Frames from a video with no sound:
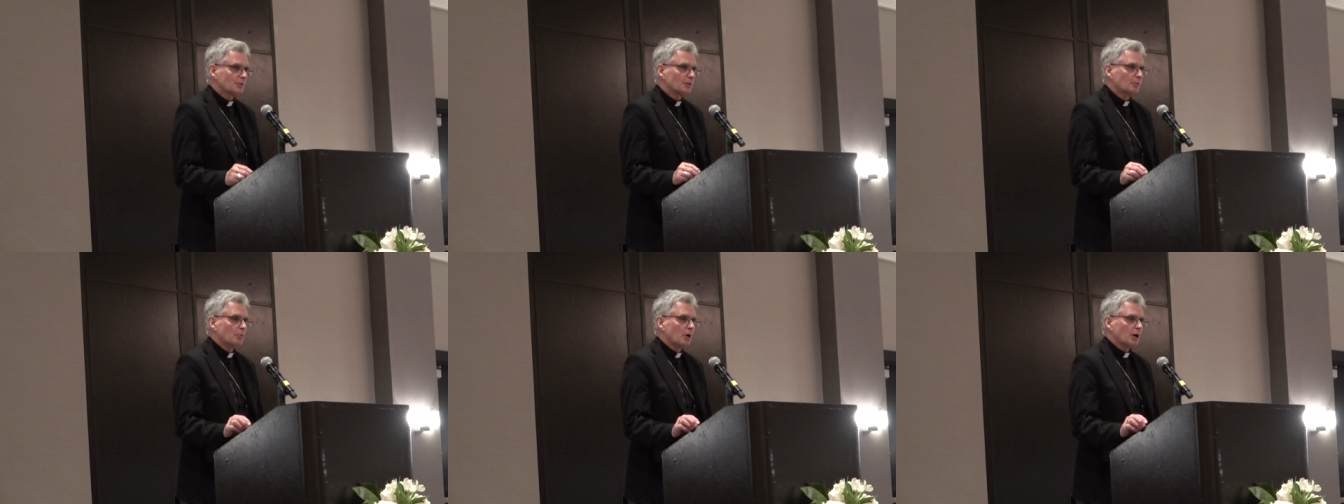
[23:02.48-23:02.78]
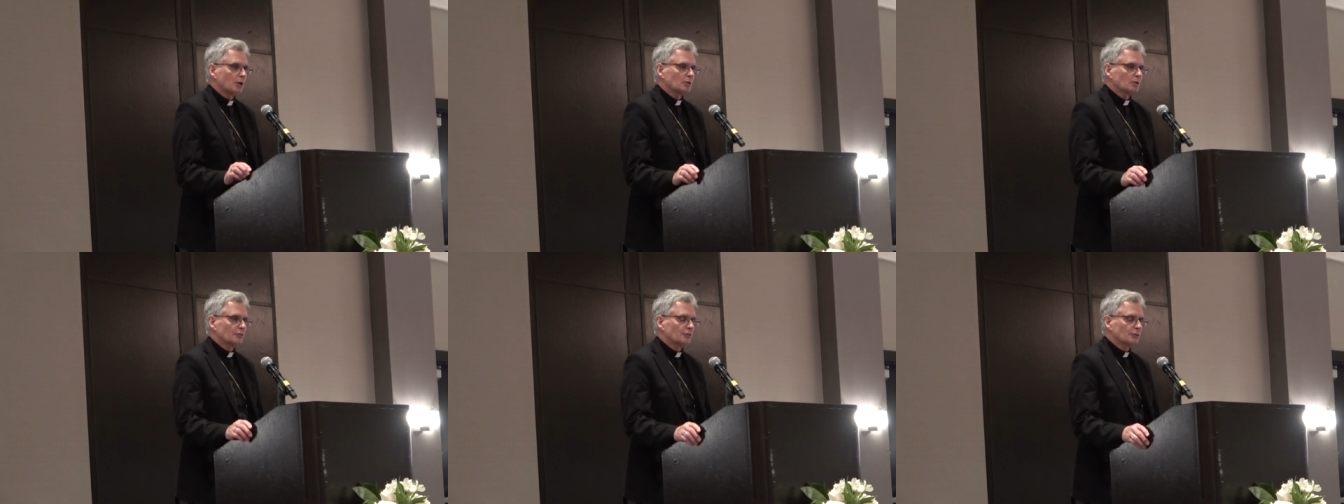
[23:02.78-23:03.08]
The
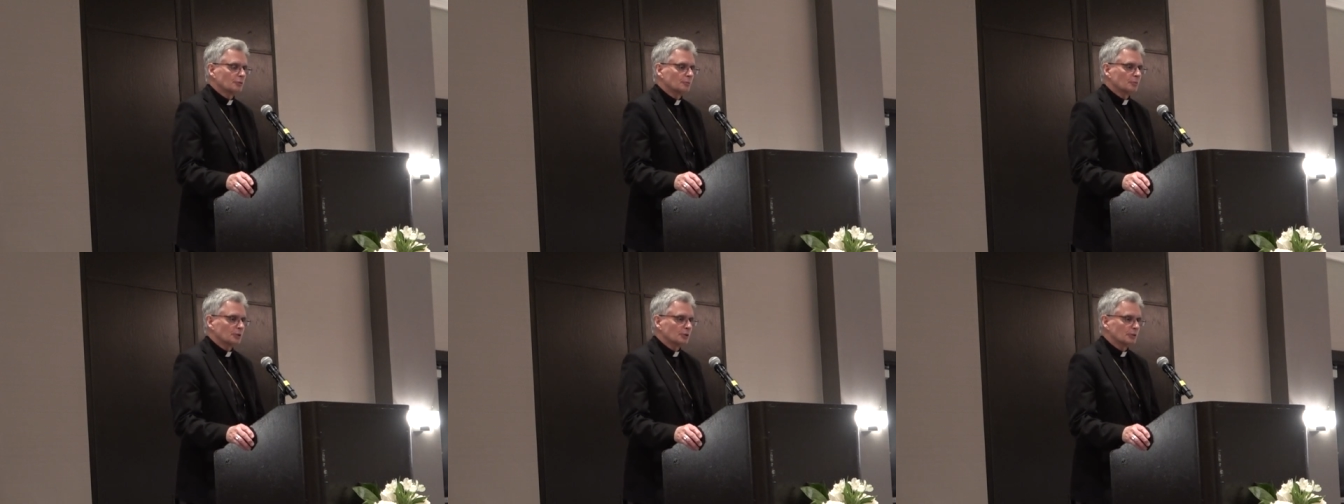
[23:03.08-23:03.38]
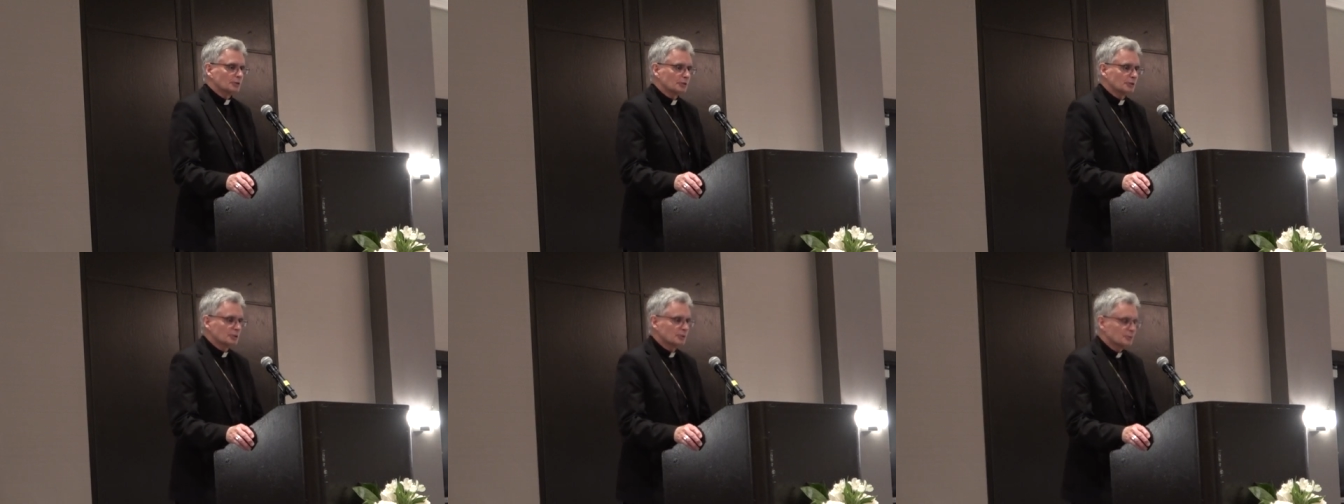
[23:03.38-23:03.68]
model of
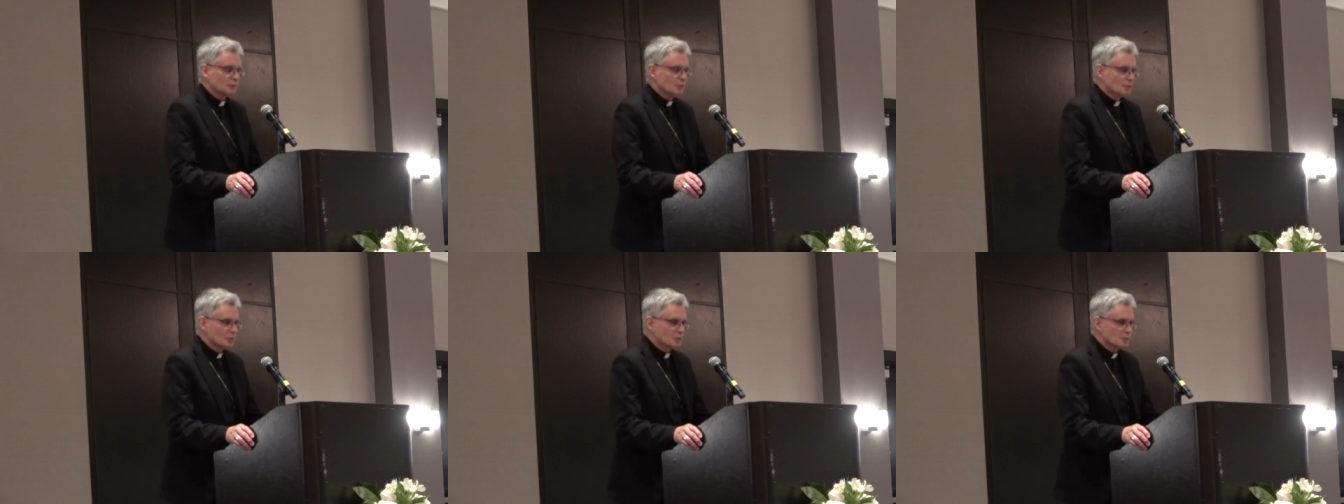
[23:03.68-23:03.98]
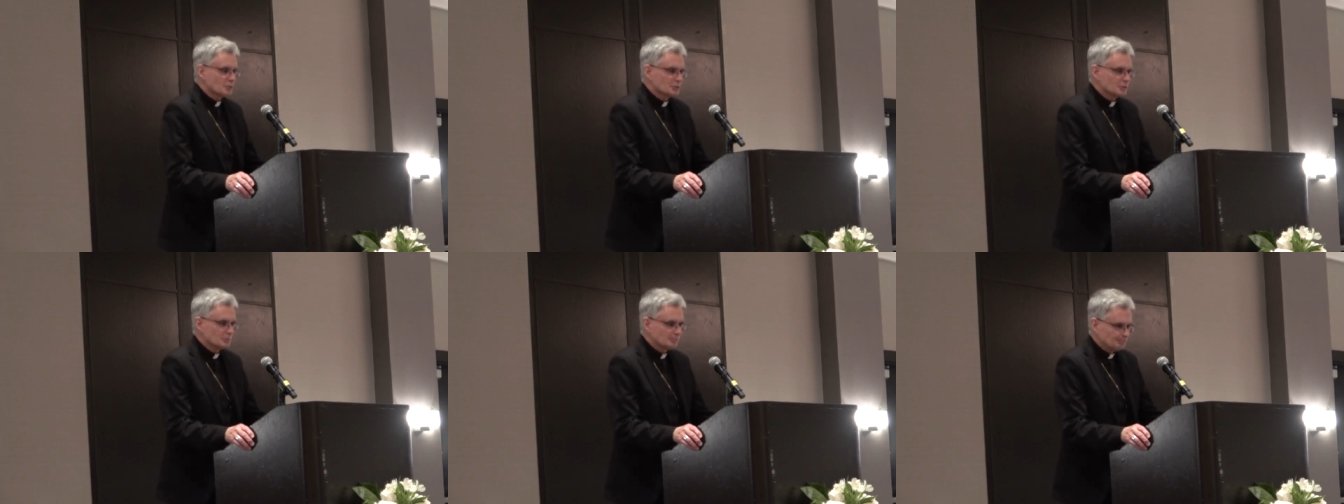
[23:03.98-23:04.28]
humility, of
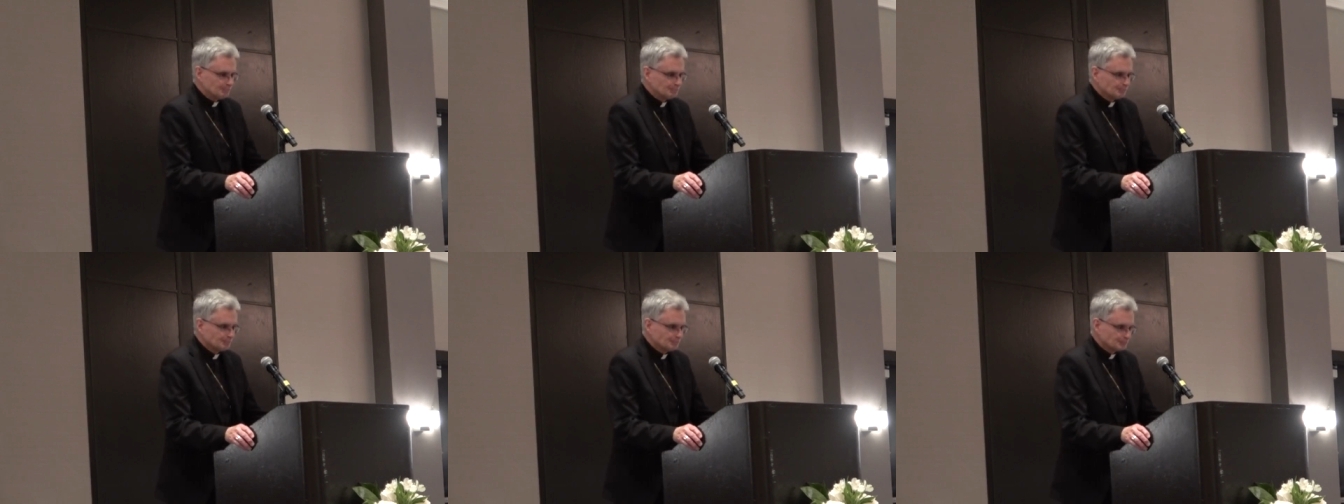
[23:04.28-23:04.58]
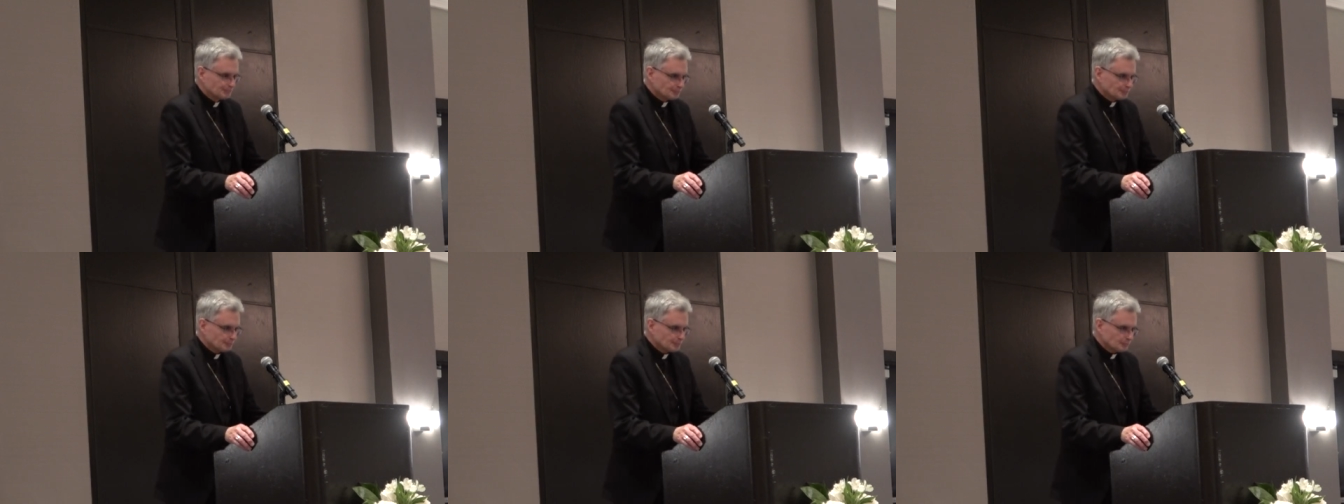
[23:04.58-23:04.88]
course,
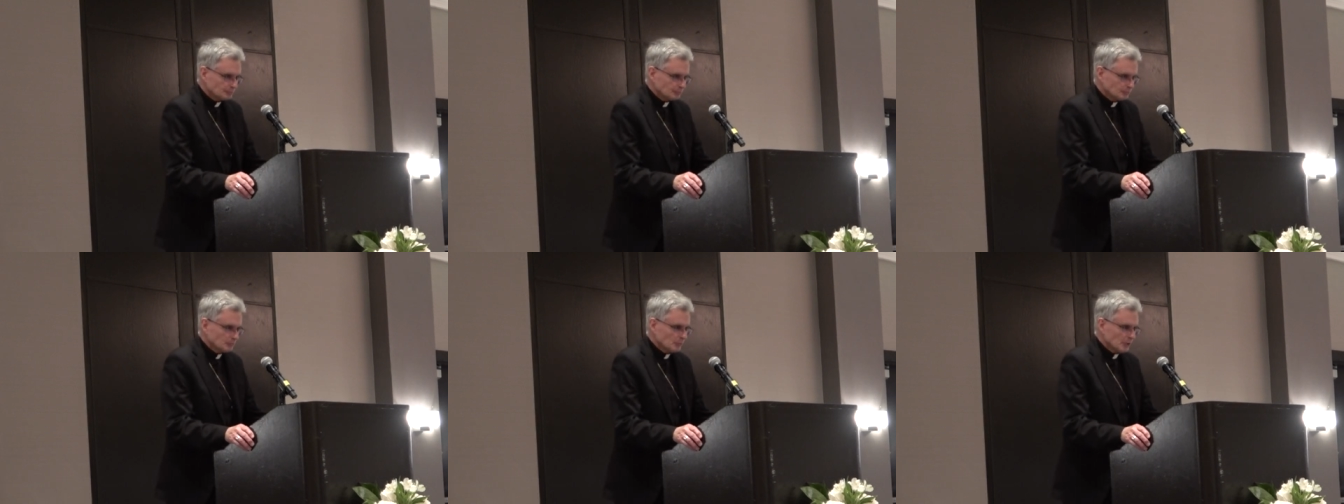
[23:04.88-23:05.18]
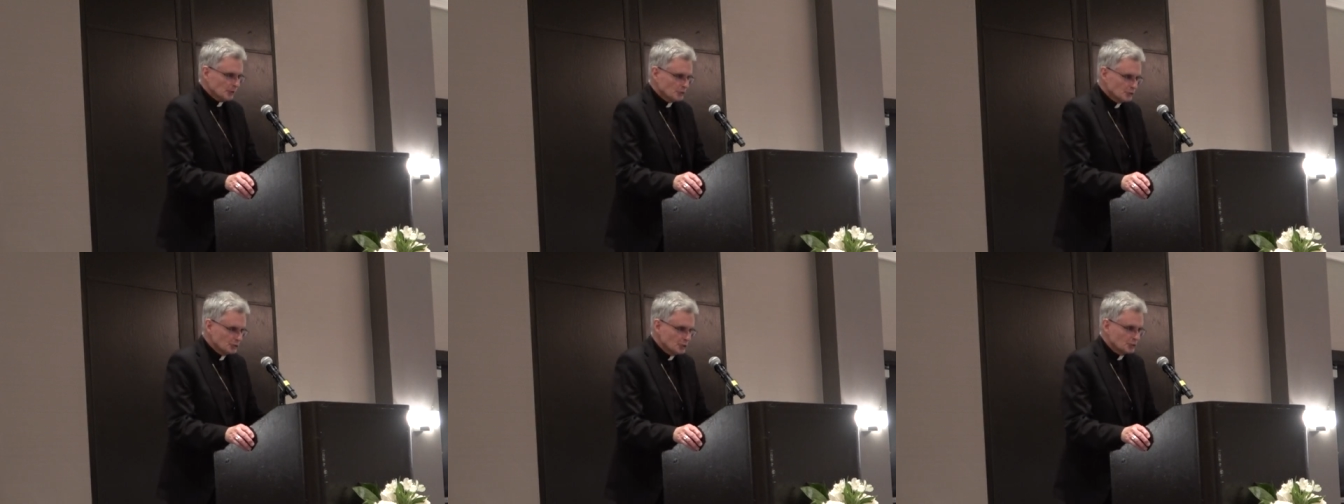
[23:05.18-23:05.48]

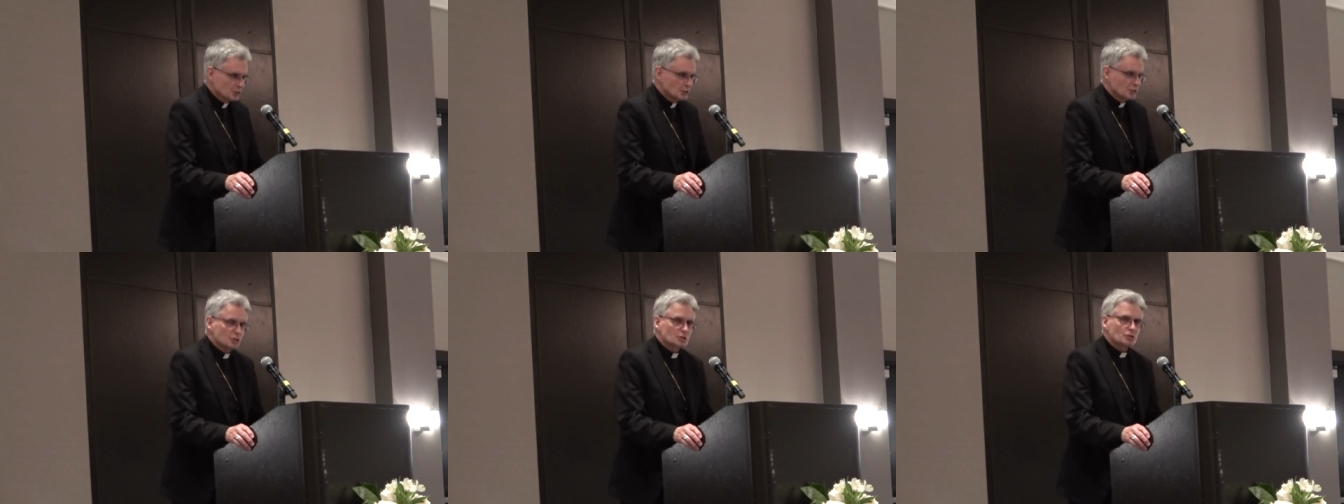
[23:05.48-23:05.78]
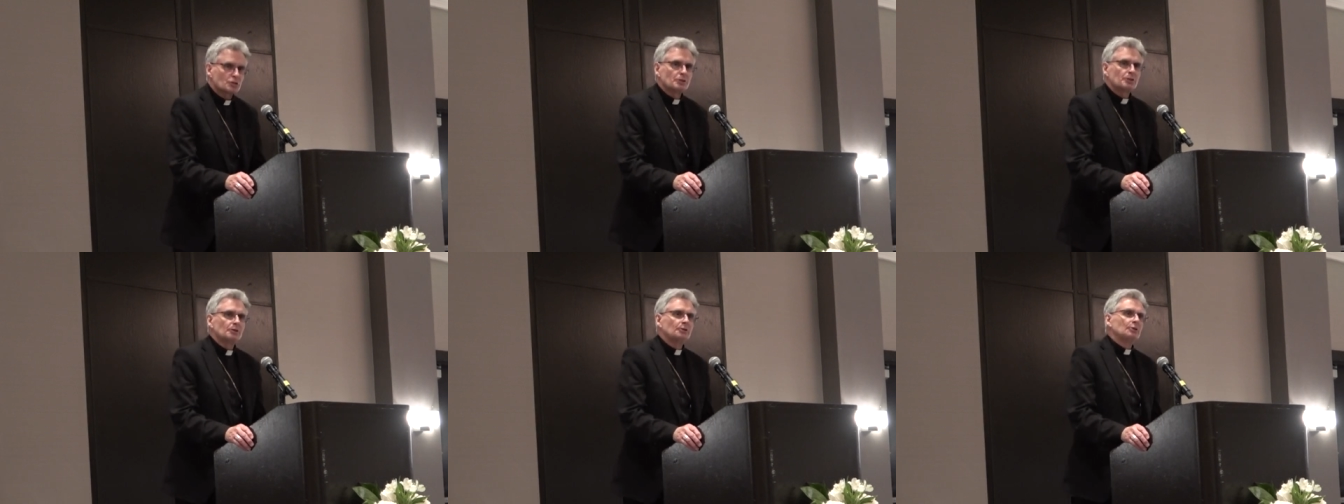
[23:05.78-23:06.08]

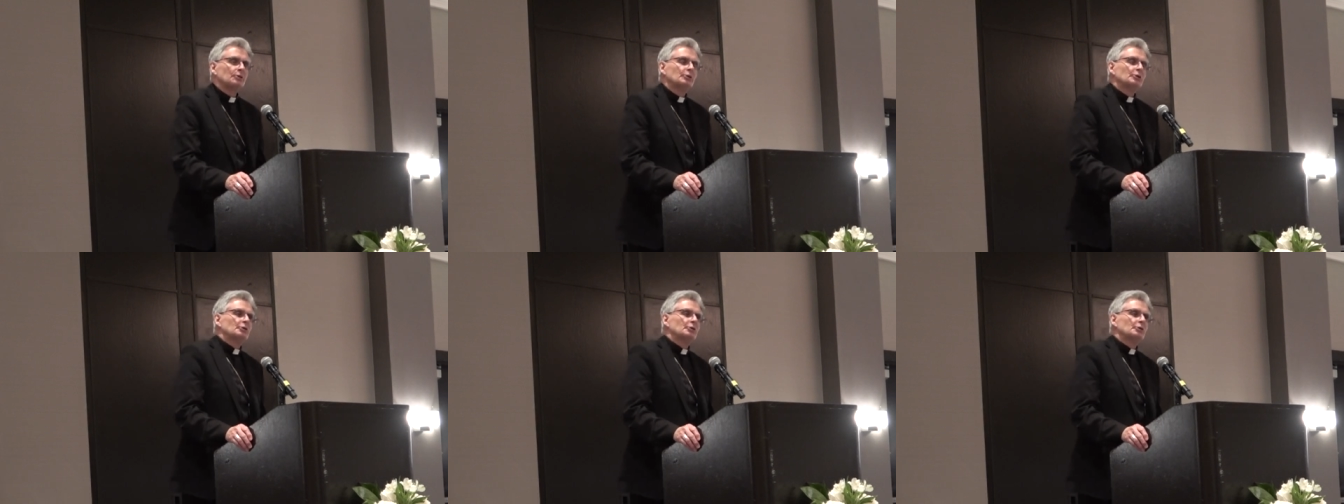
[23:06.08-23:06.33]
Jesus,